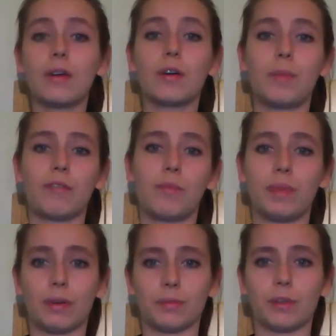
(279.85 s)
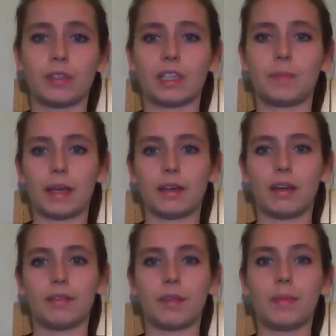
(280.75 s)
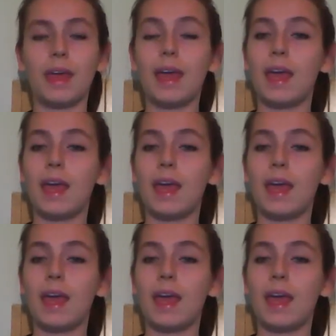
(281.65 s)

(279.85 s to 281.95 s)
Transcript: gone above and beyond what's expected of them,